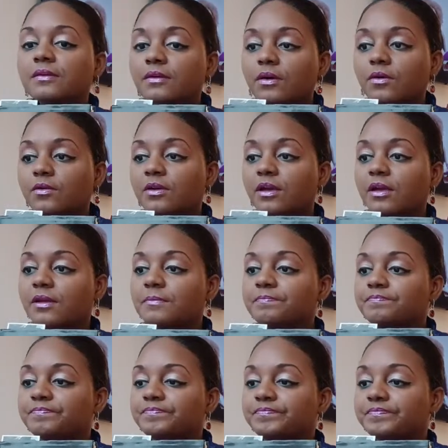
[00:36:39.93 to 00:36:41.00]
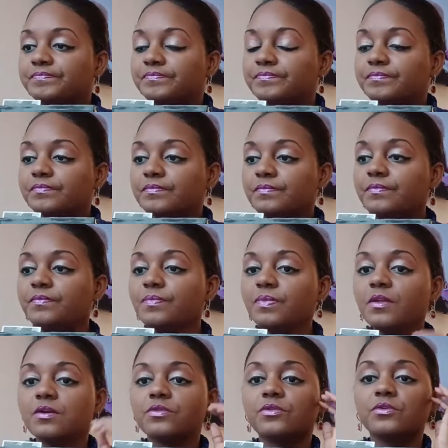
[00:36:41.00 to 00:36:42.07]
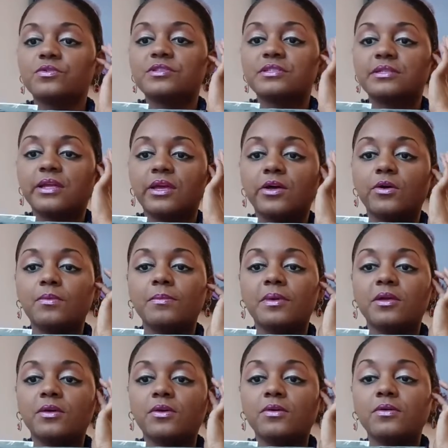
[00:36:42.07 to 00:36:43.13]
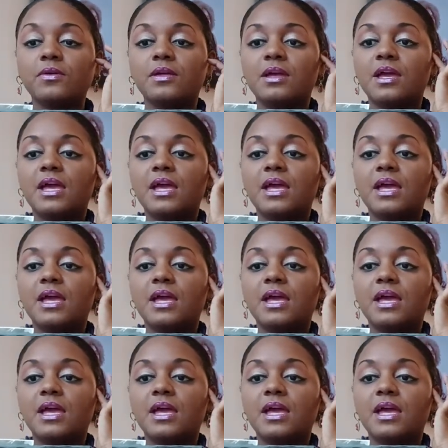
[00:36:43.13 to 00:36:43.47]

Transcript: Okay. Through snail mail,